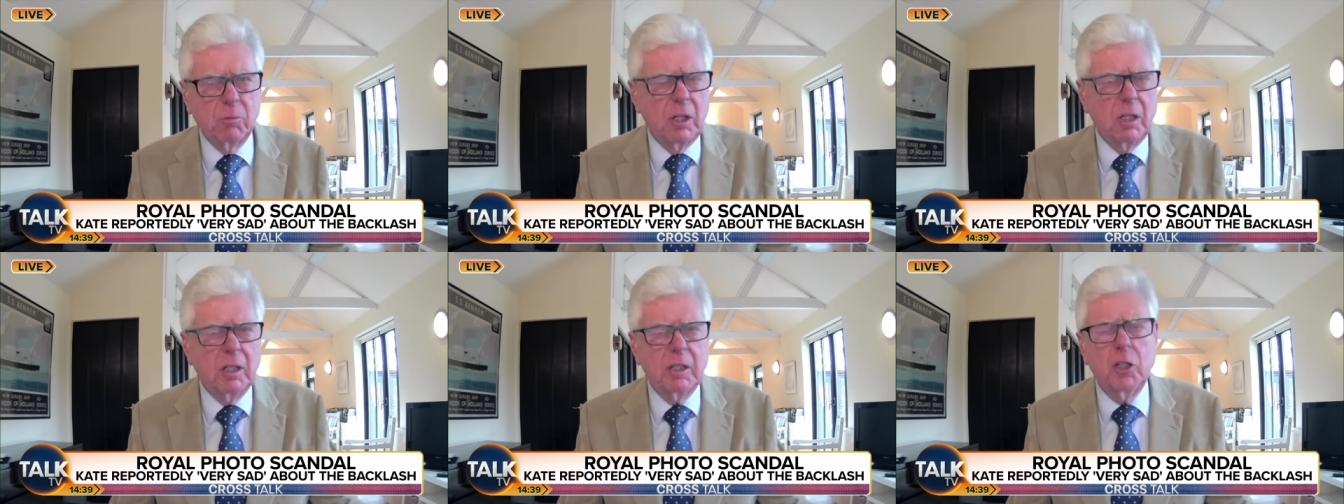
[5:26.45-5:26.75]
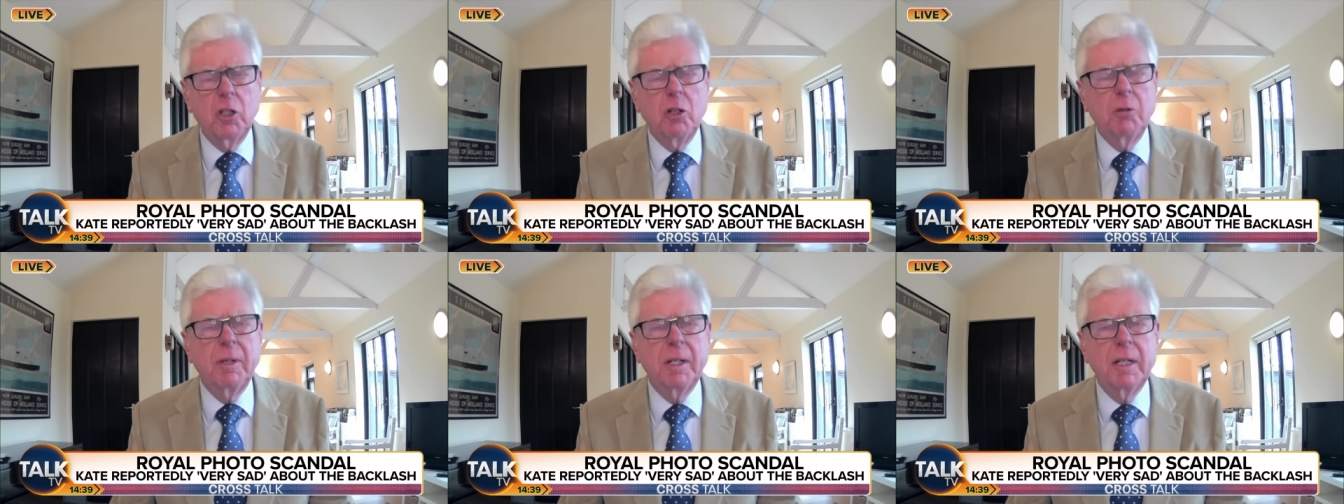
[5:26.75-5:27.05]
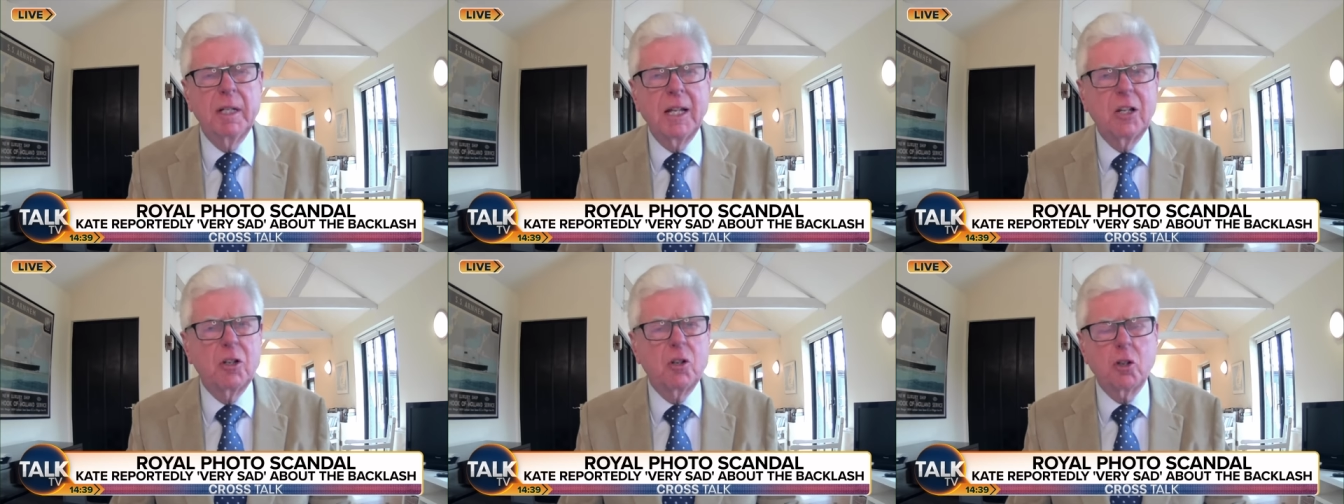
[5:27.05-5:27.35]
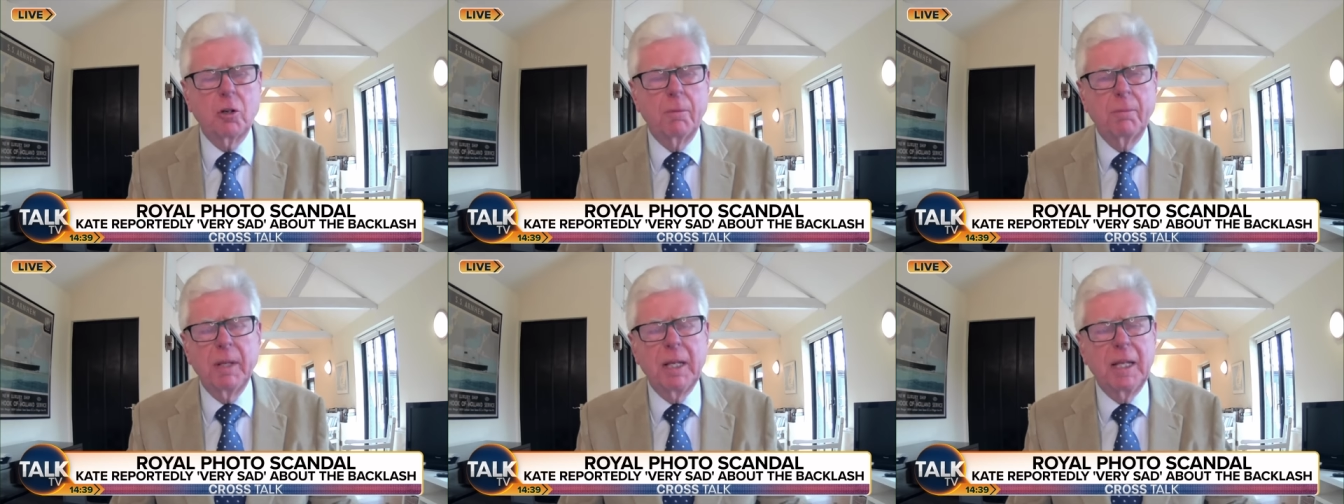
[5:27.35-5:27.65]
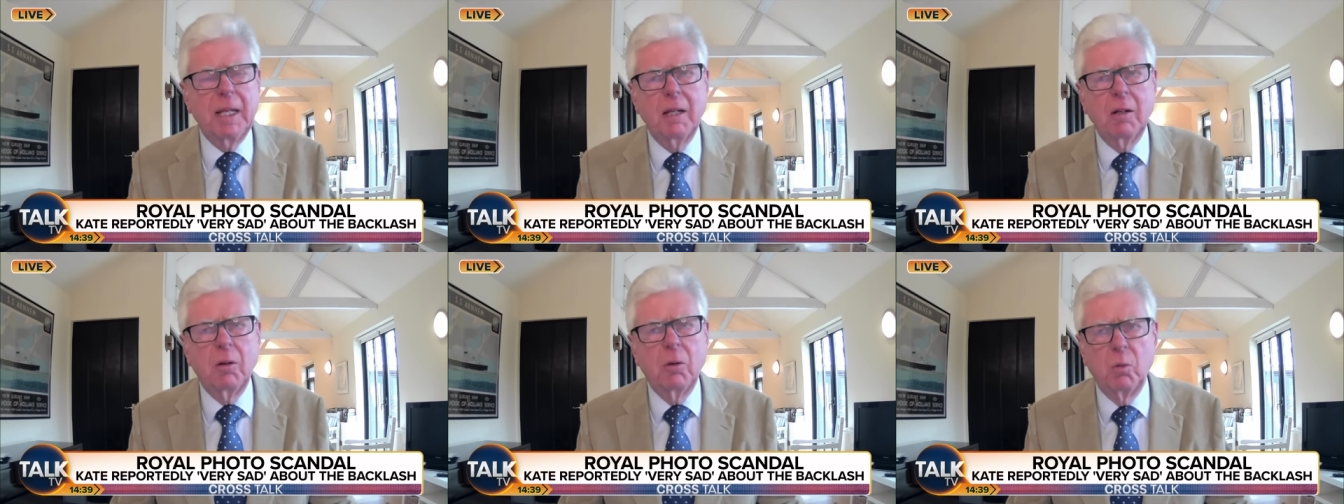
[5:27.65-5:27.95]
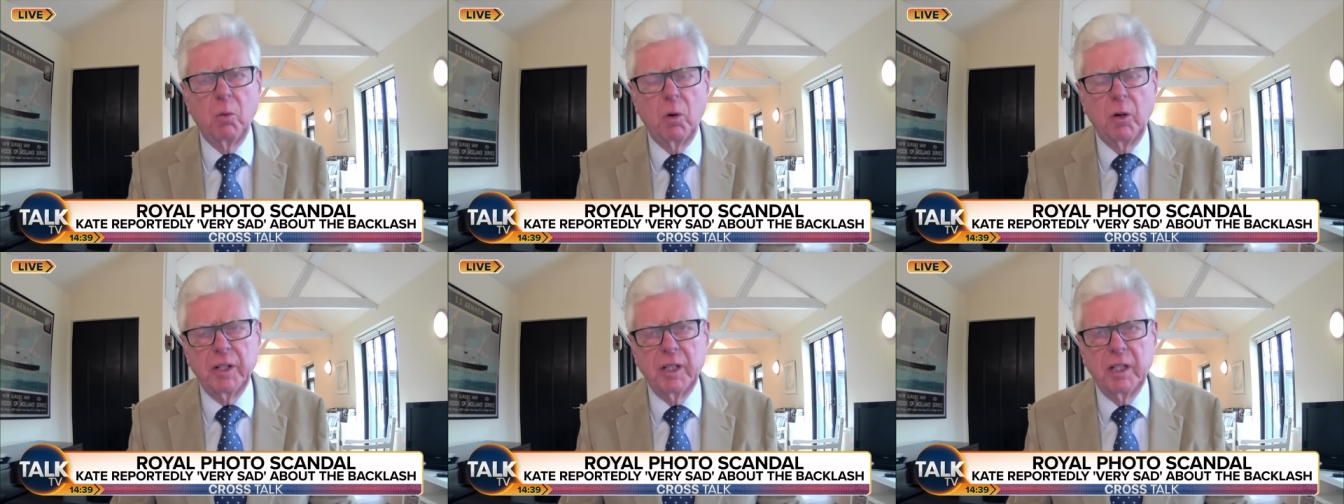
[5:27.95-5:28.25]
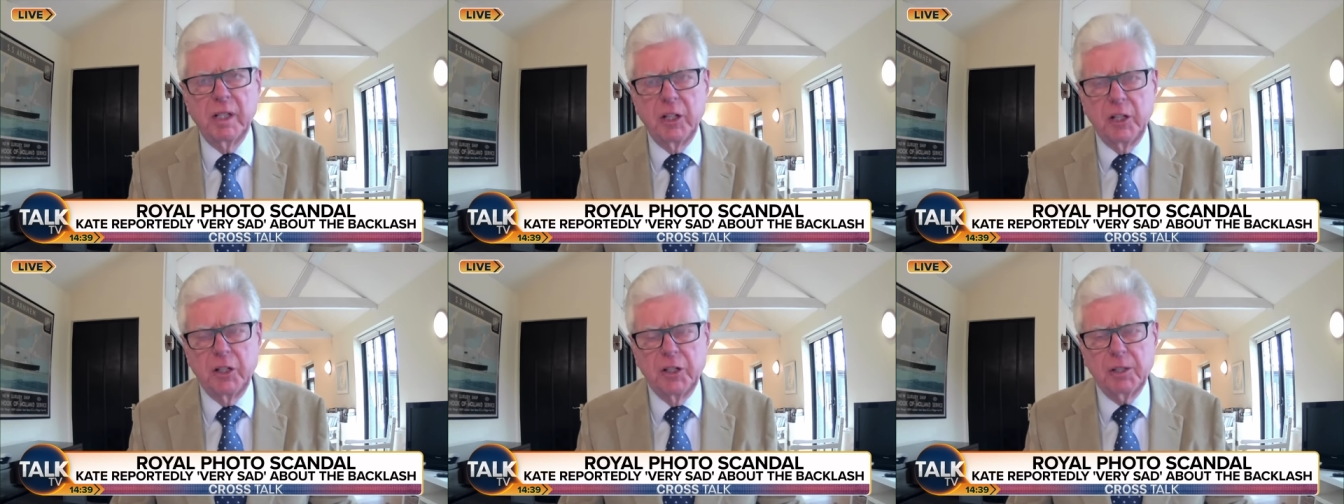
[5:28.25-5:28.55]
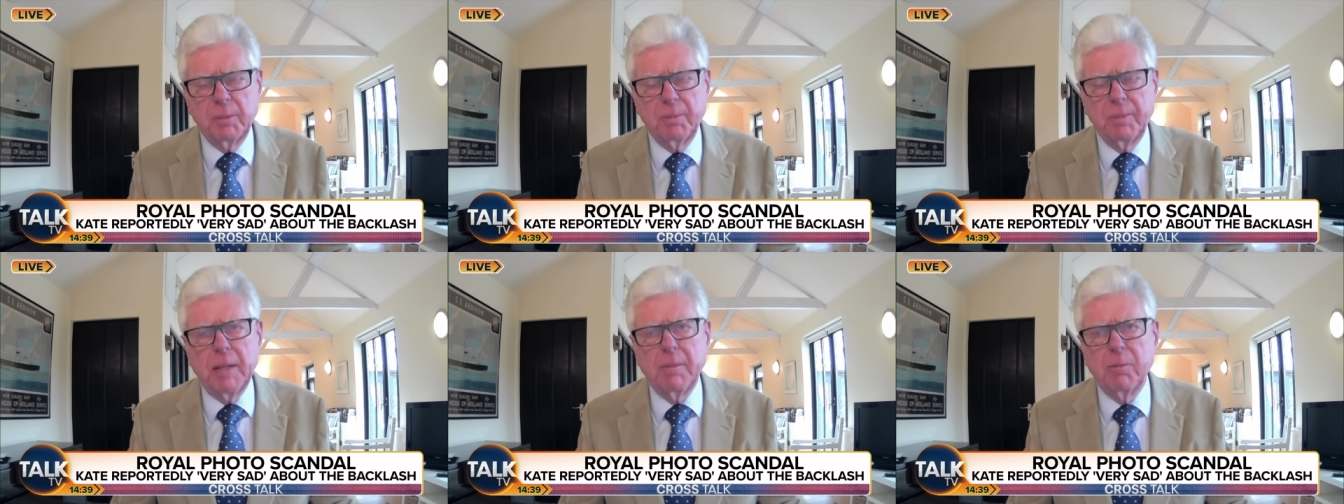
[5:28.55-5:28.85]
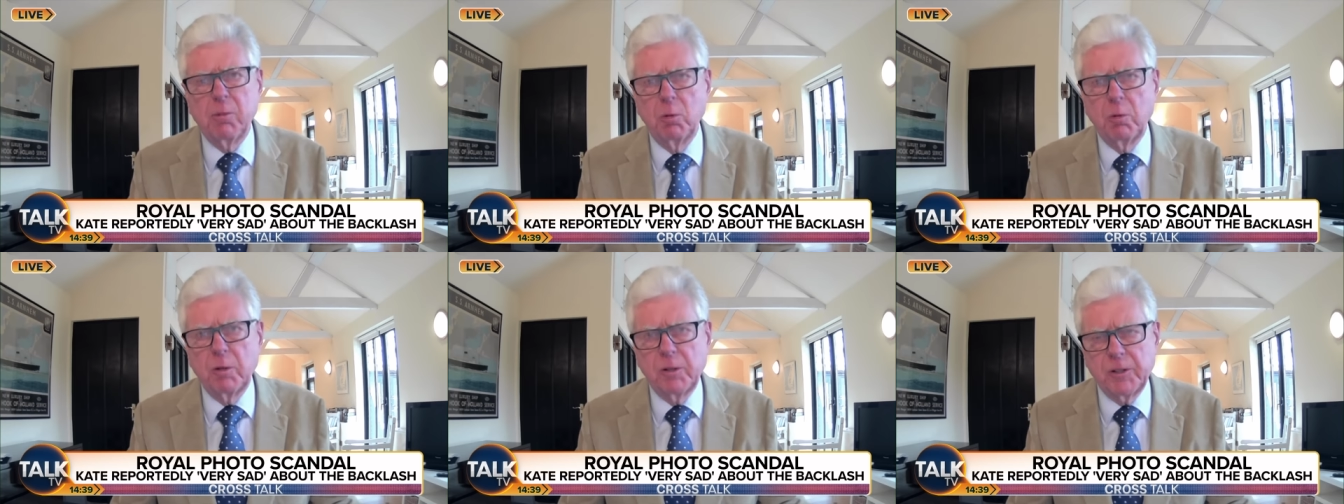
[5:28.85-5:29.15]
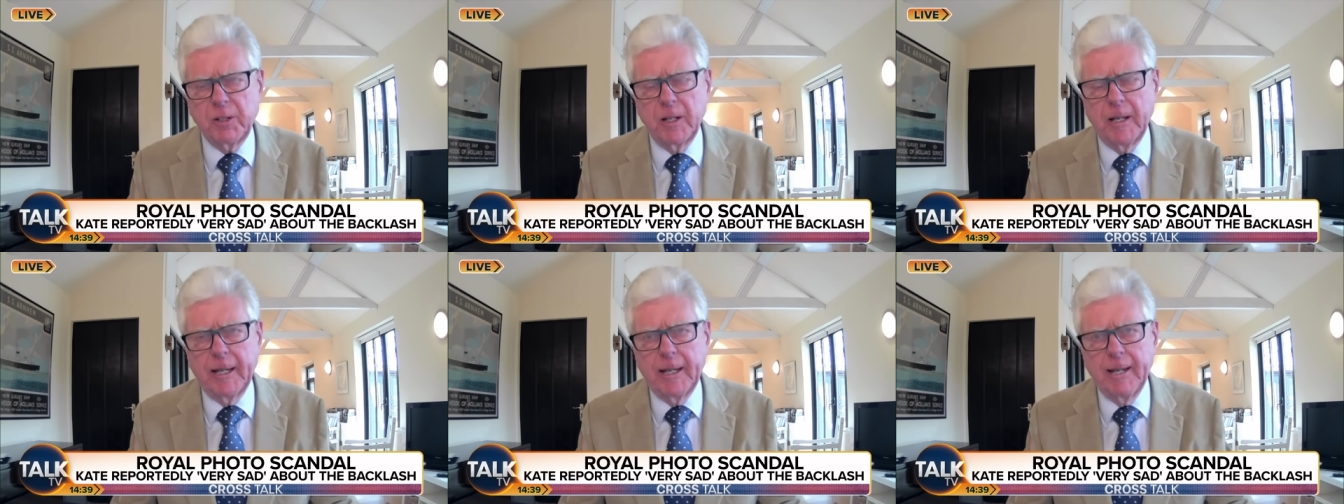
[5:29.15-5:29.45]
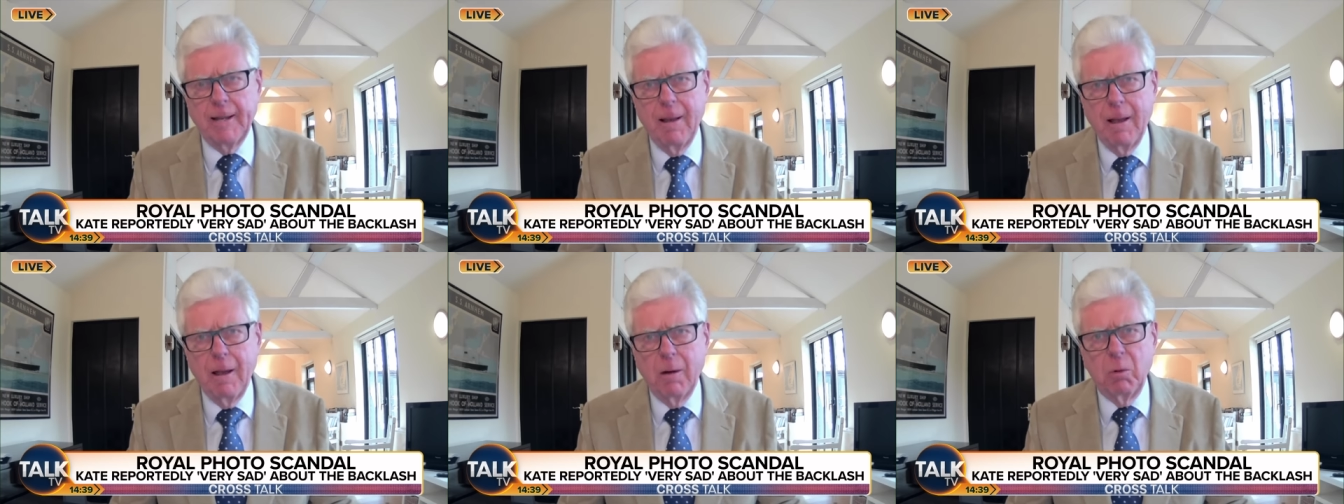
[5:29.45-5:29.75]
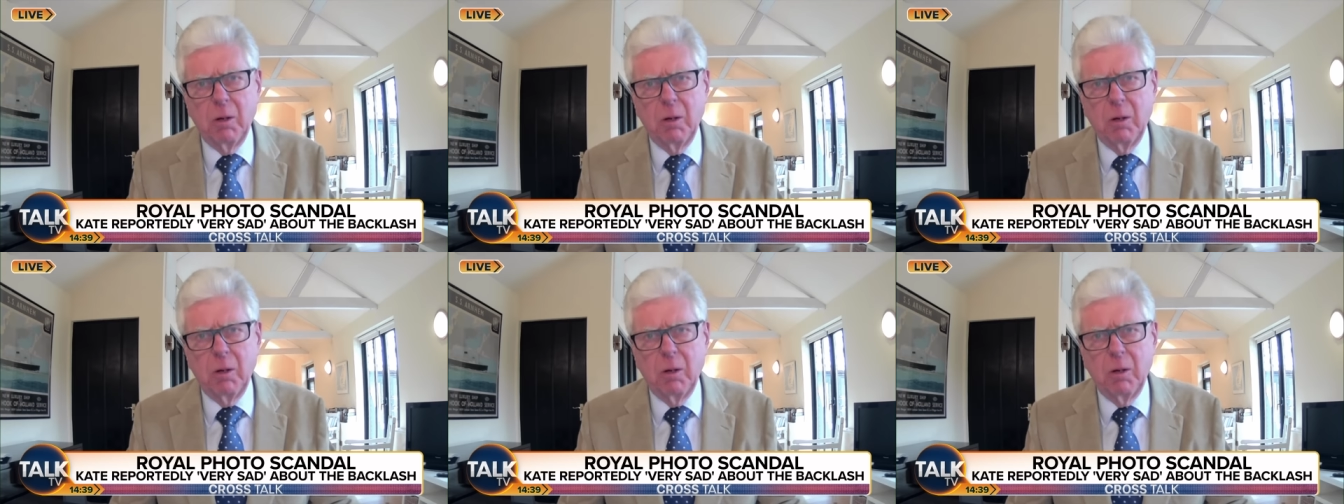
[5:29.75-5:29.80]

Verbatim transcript: Well, human nature being what it is, people will say,